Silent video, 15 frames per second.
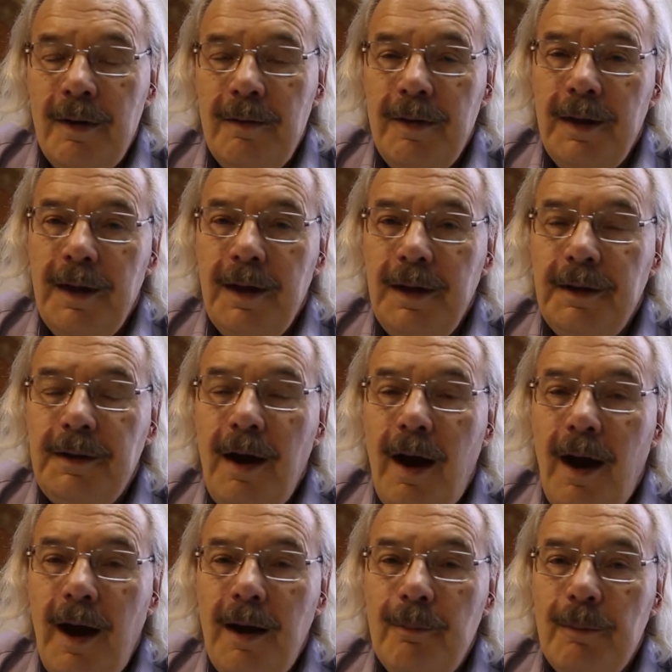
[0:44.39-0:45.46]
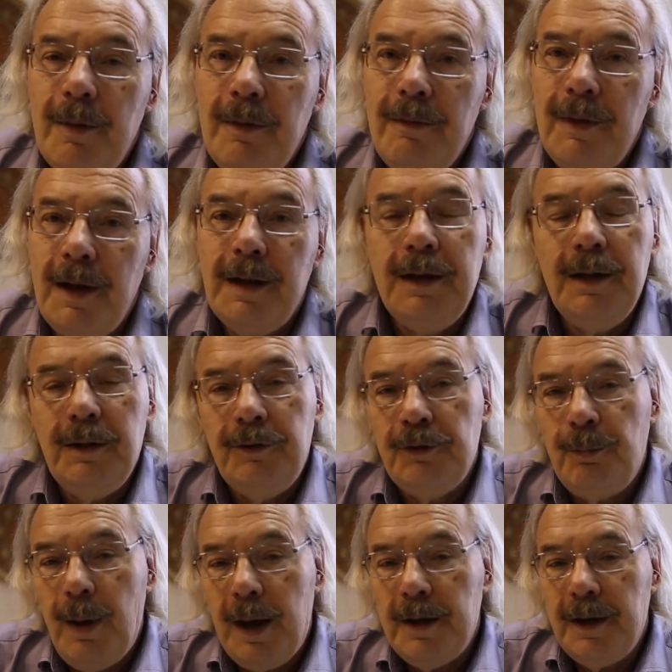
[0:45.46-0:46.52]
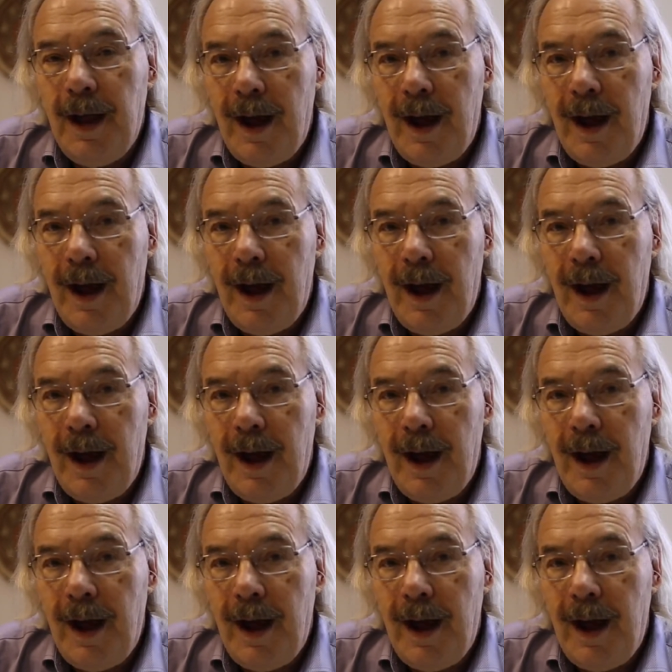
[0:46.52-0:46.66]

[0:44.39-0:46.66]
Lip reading: the time that he spent in